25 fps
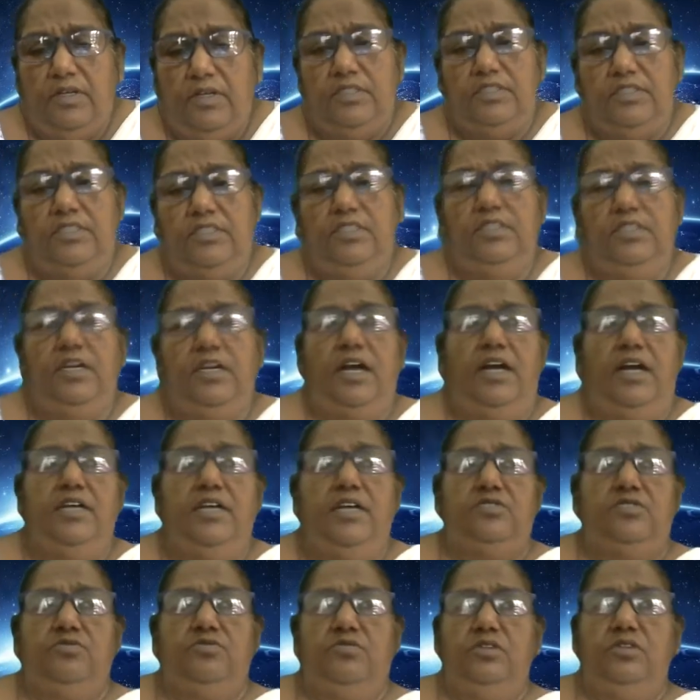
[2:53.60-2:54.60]
She
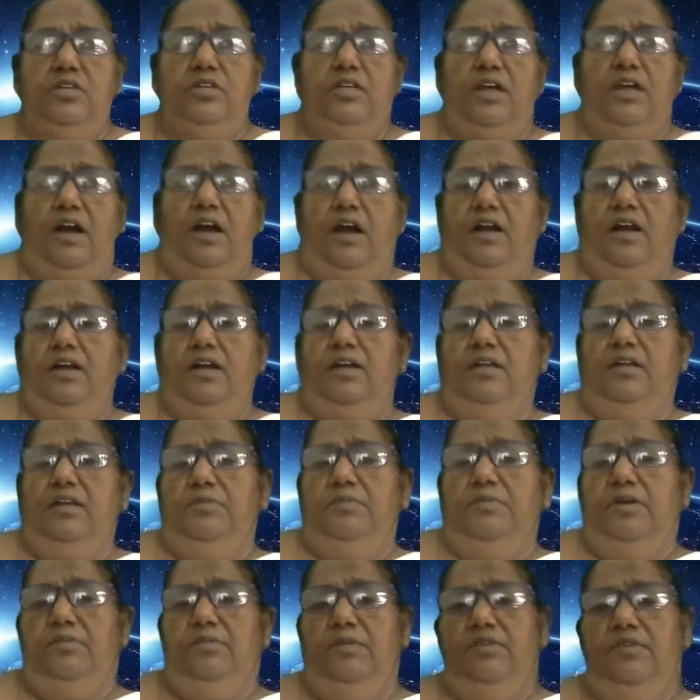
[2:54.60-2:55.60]
has only hardly
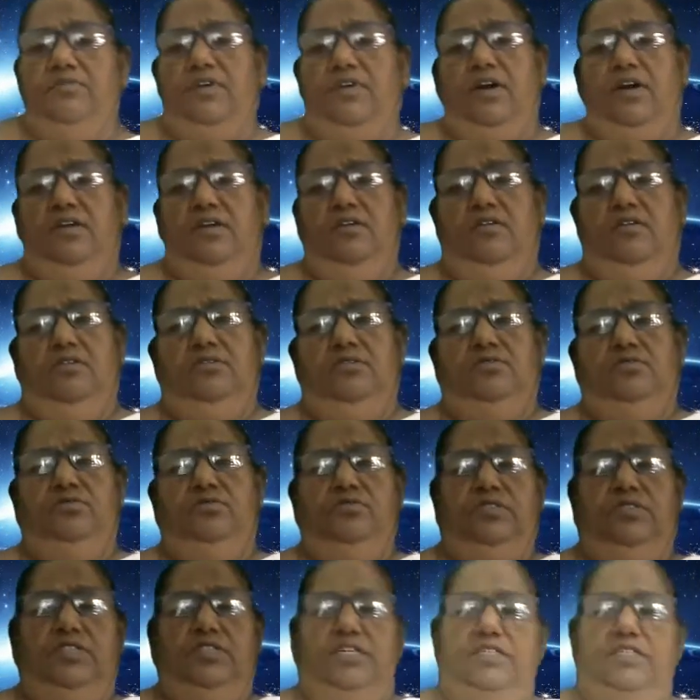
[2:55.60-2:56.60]
maybe one or
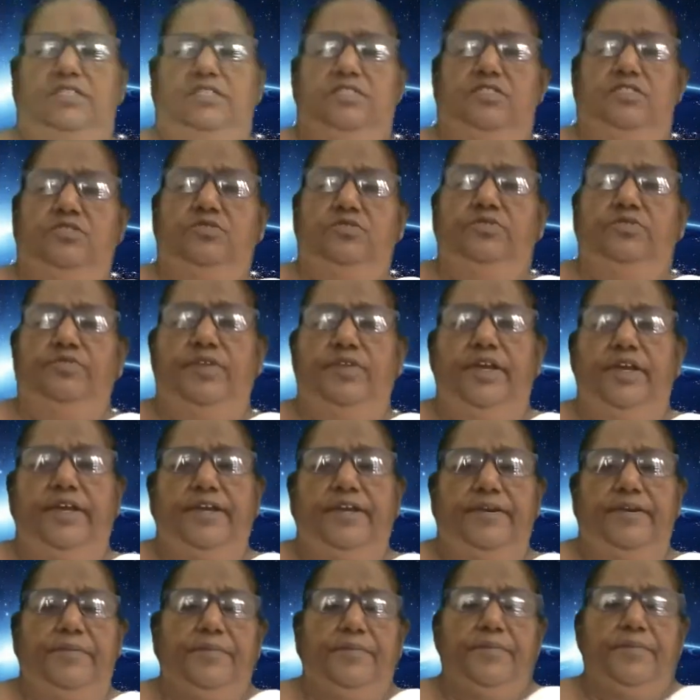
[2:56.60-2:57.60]
two dresses to
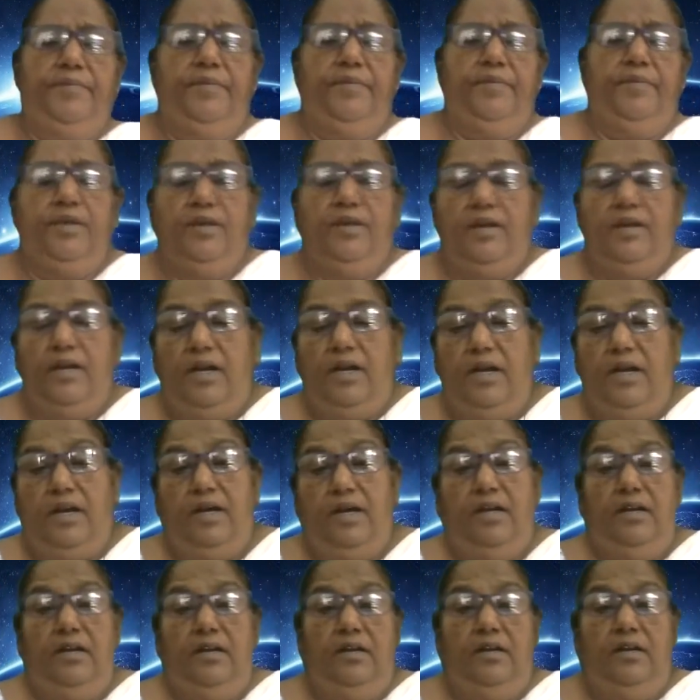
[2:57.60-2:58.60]
wear,
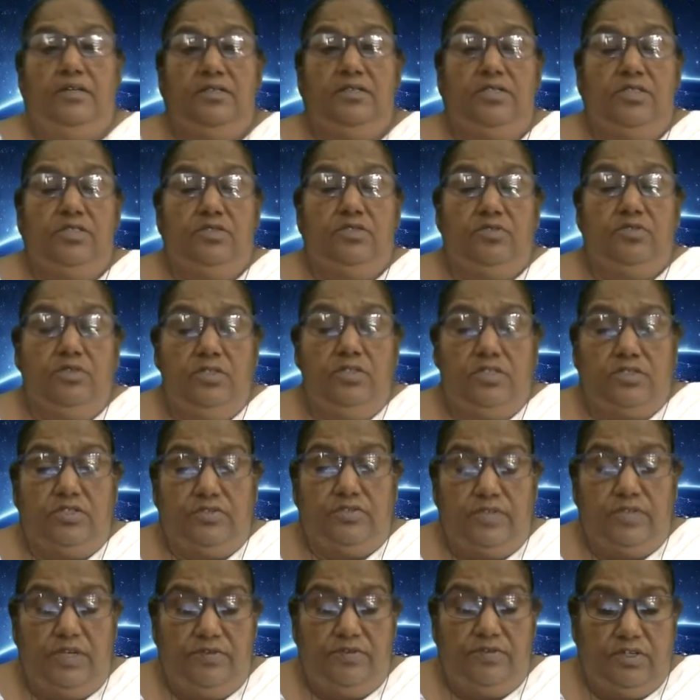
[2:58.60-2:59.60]
and she's only
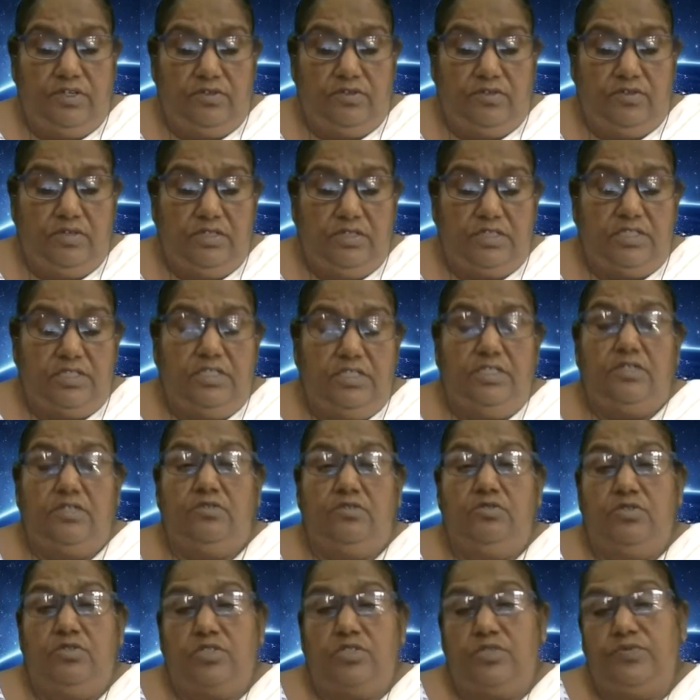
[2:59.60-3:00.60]
12-year-old. She
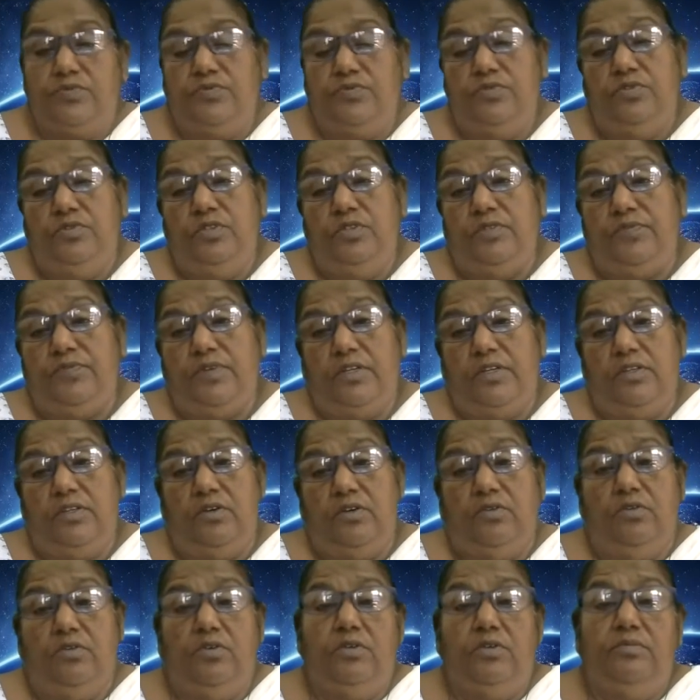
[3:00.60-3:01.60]
cooks food for
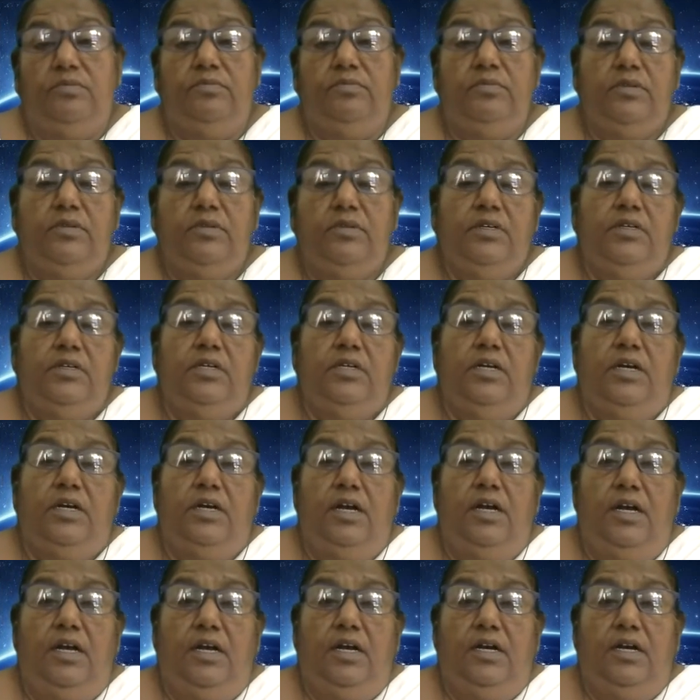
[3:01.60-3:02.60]
the home,
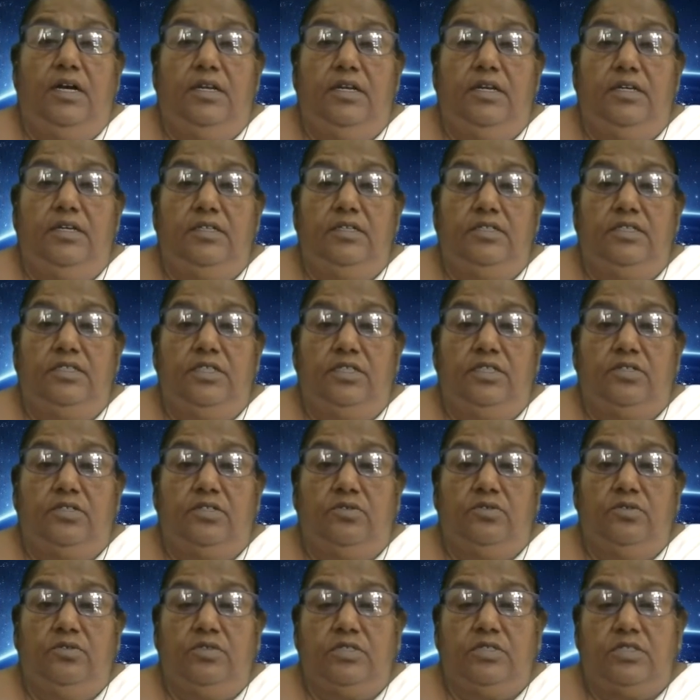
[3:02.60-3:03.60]
and she
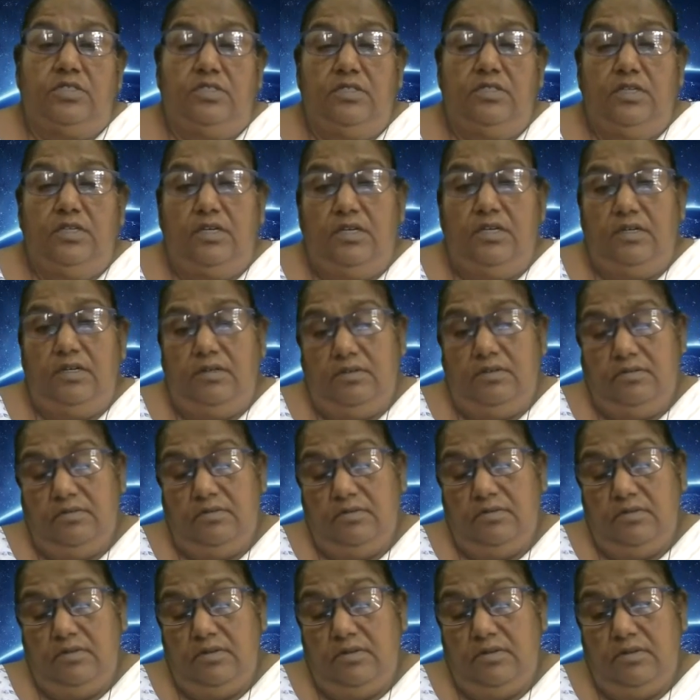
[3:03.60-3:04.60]
cooks
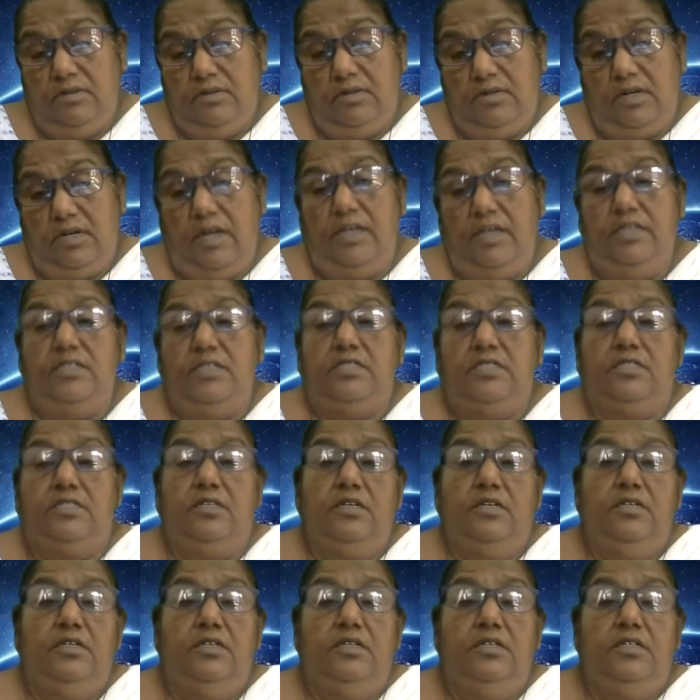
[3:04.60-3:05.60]

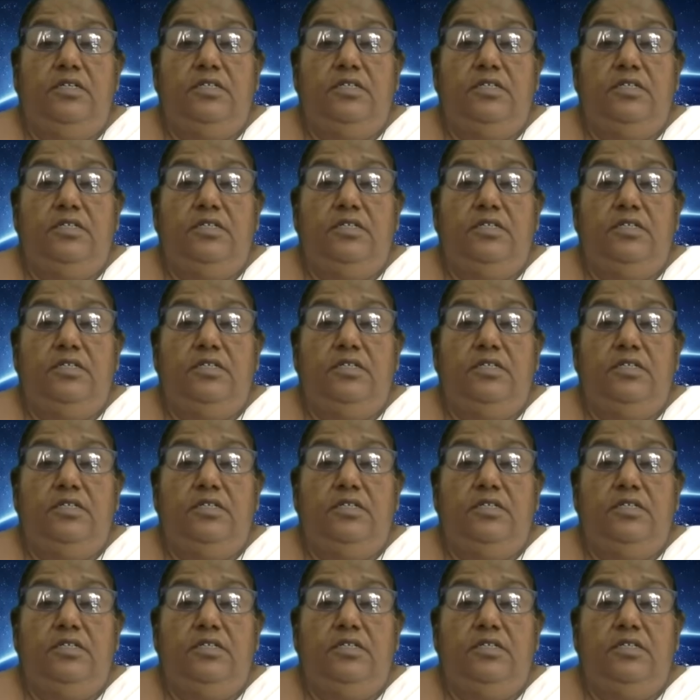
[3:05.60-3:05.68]
rice.